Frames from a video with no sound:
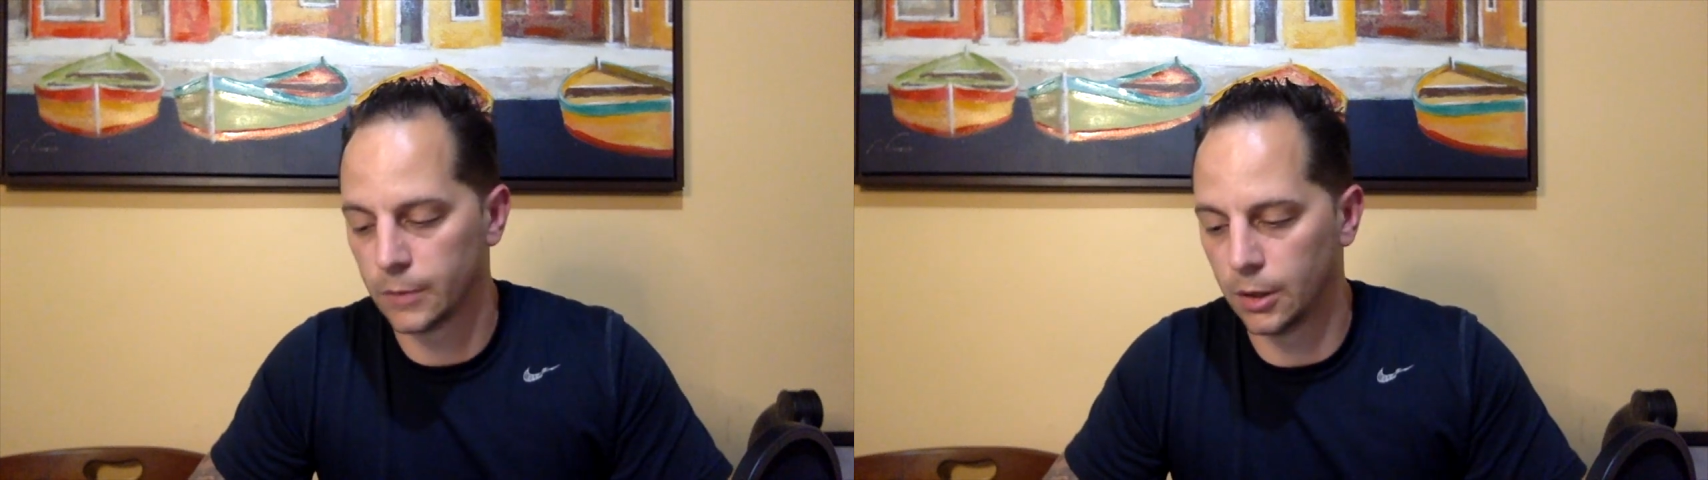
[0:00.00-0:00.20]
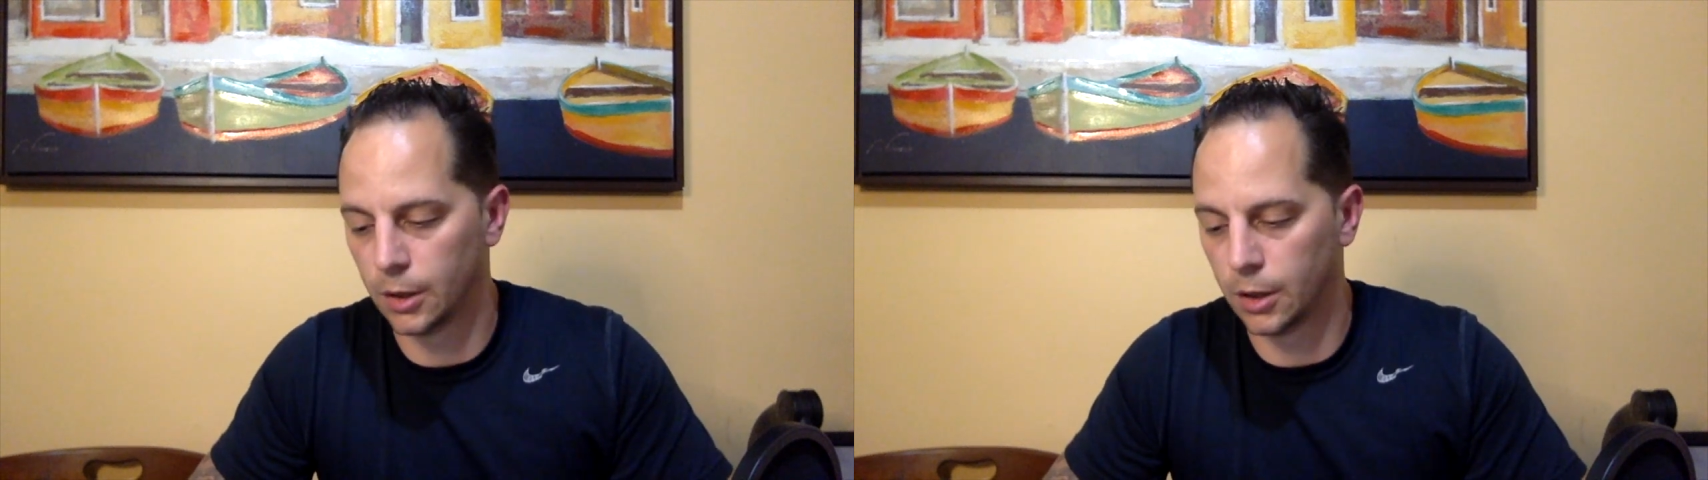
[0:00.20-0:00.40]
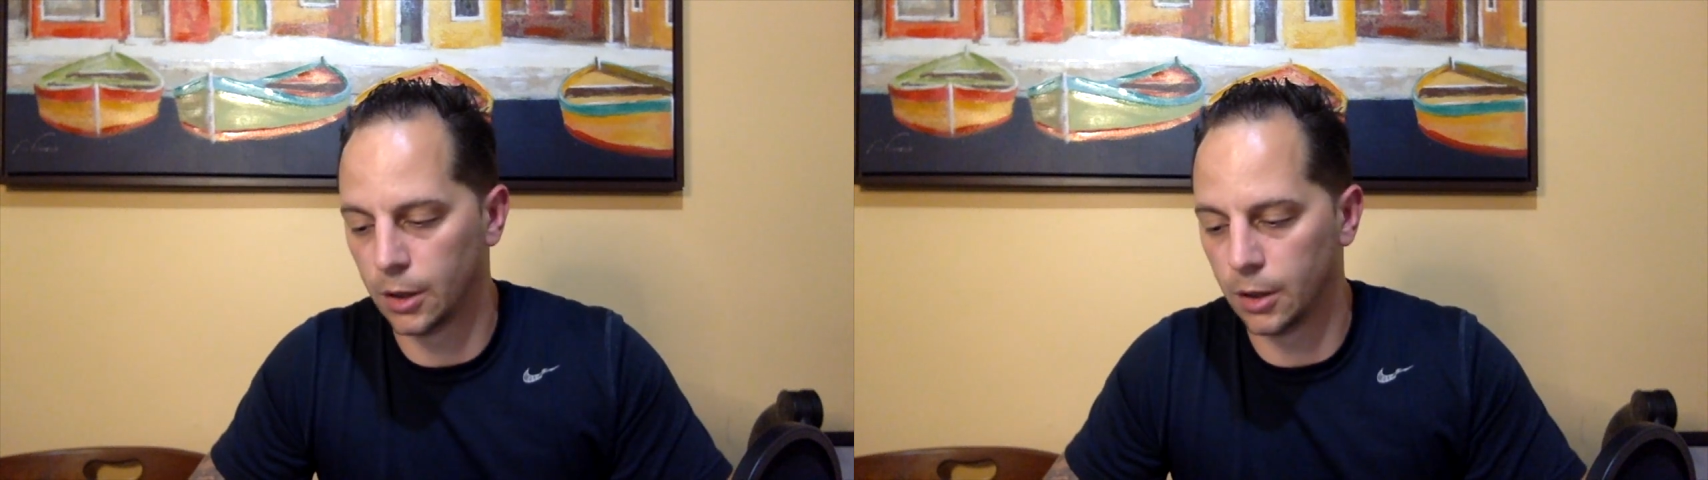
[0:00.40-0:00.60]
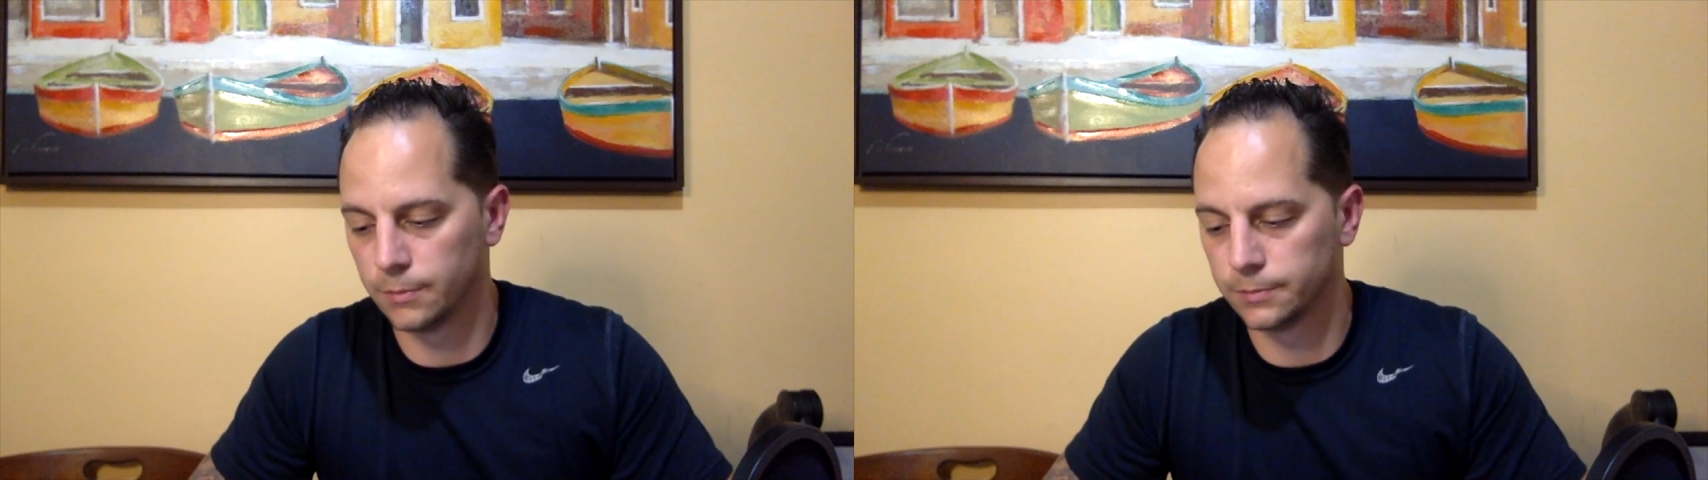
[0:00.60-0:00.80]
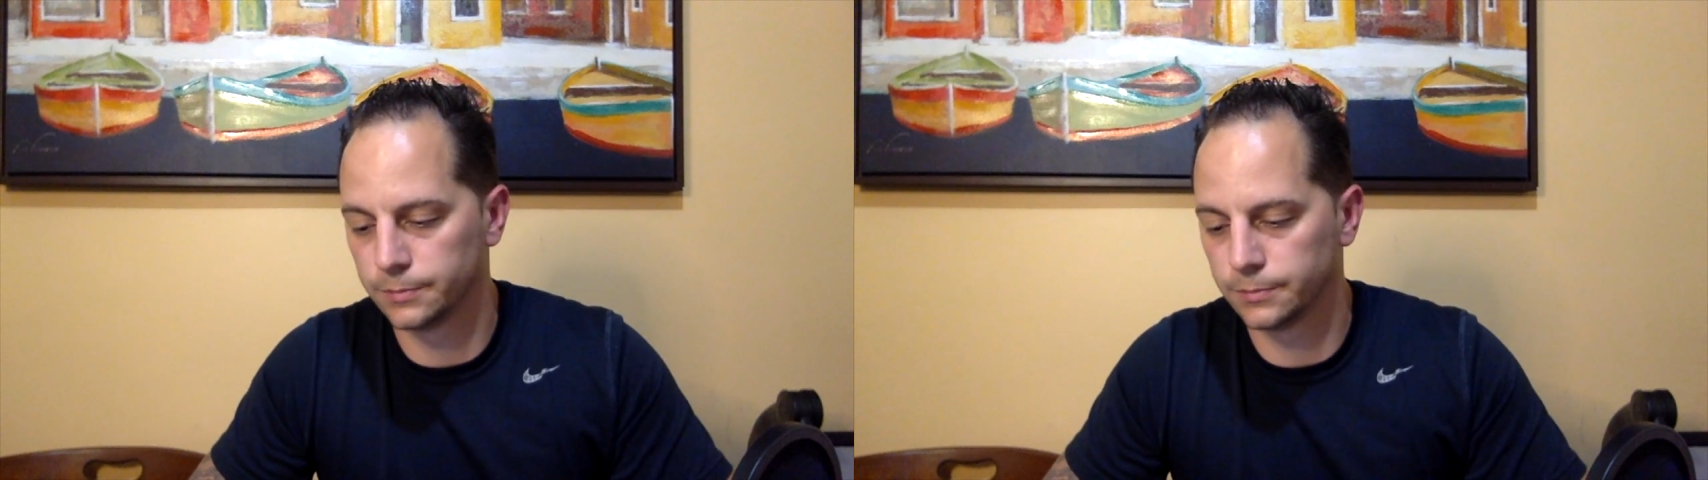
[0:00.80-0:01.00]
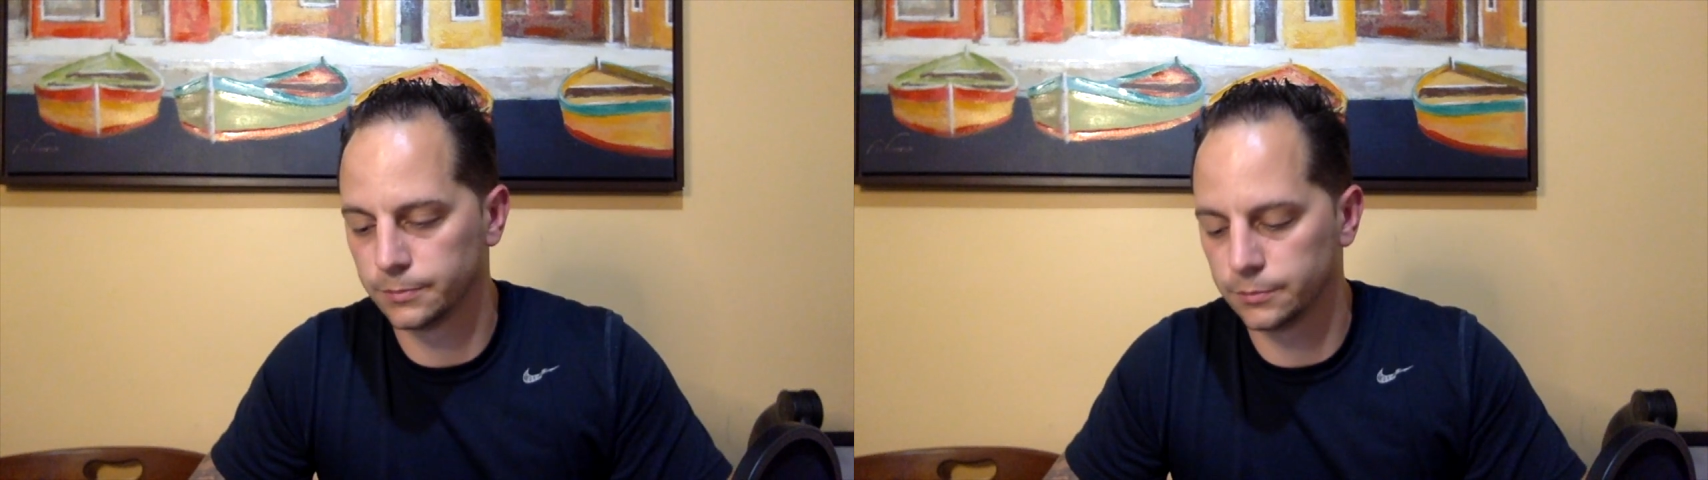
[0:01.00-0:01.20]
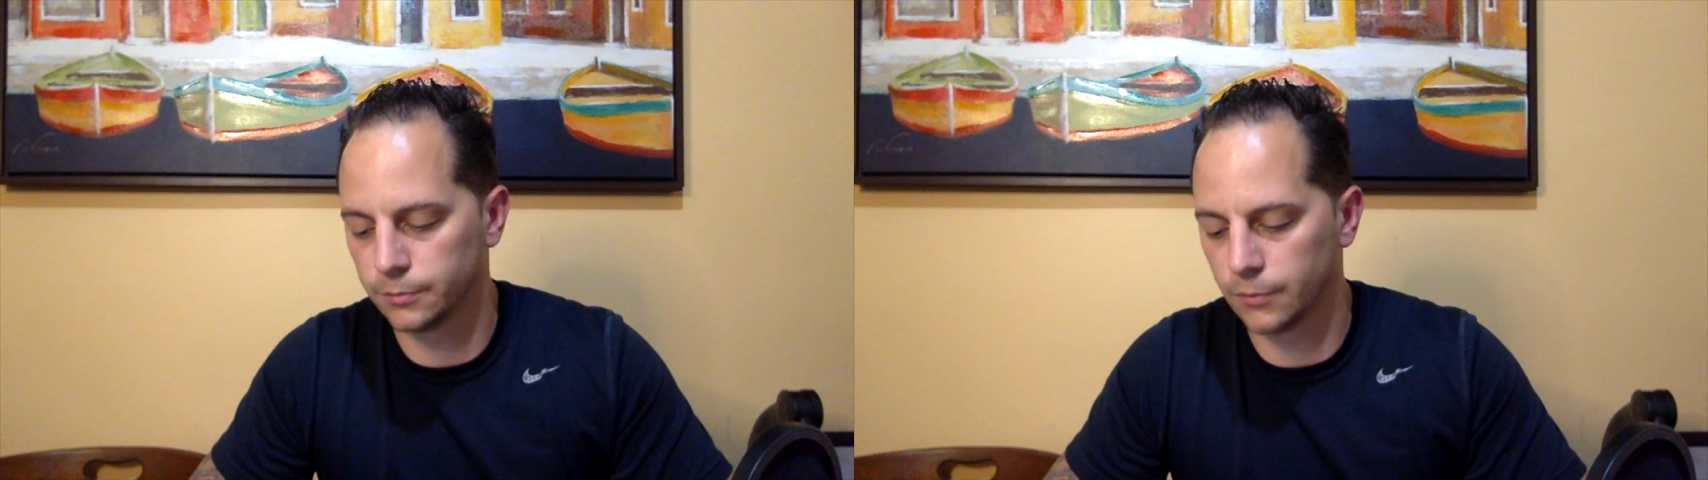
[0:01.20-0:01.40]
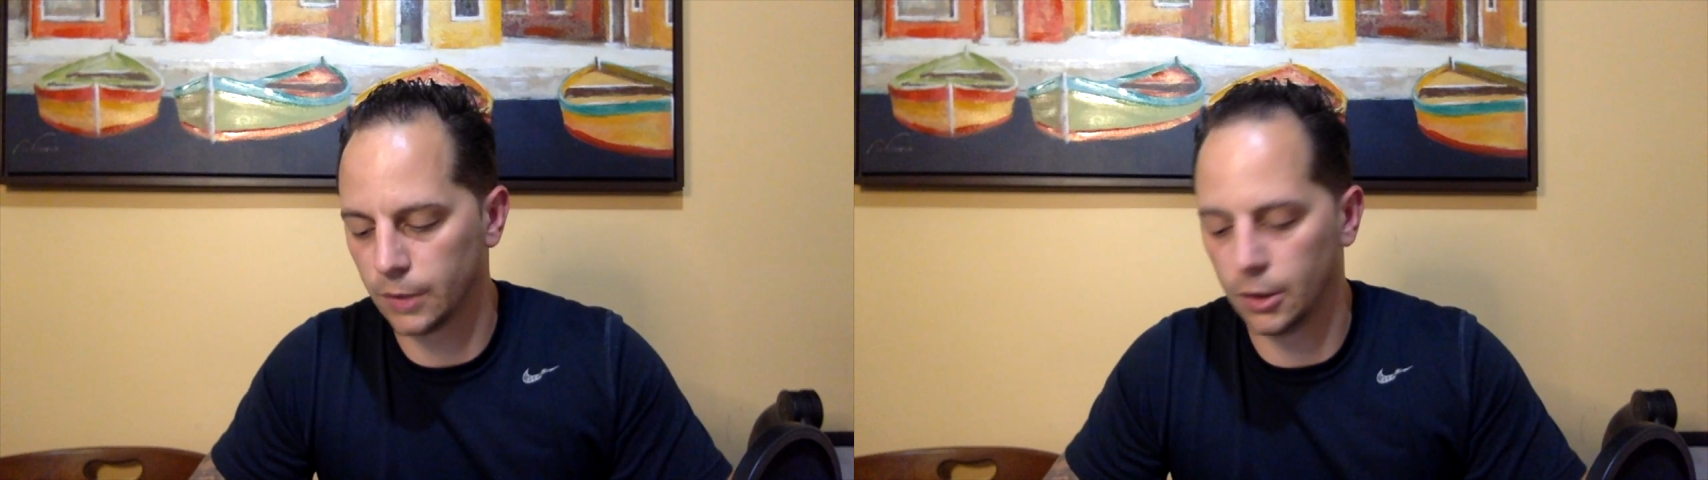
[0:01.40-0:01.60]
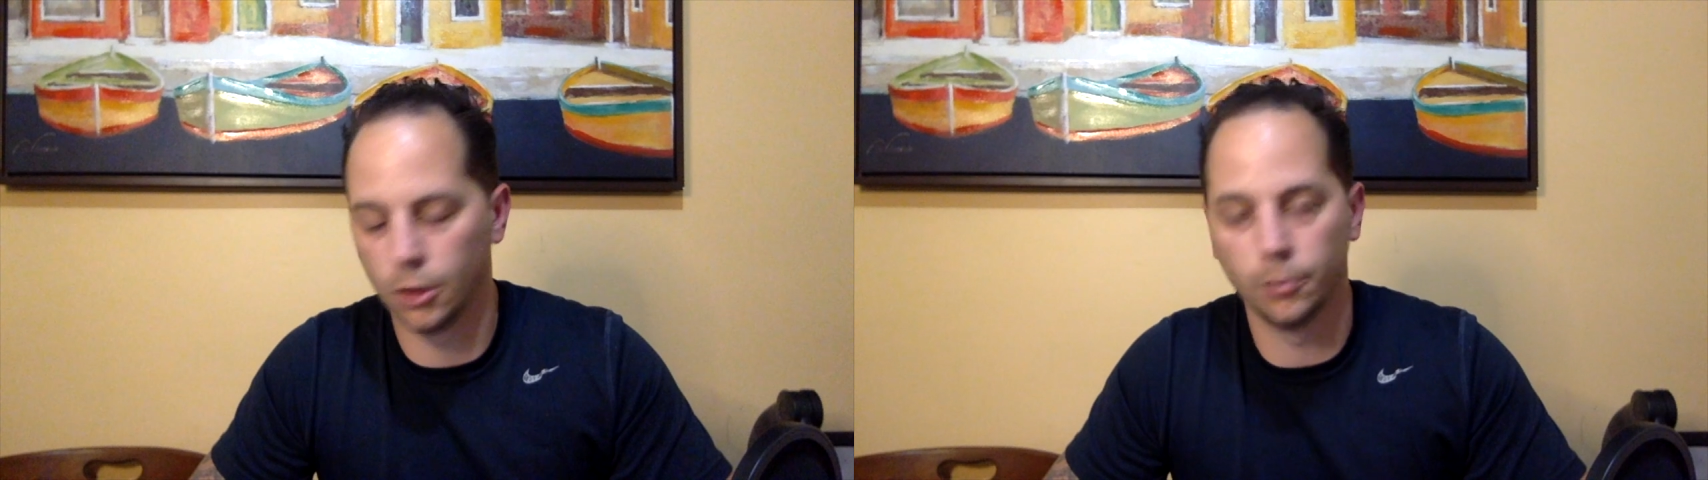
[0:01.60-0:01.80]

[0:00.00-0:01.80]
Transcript: Um, you know,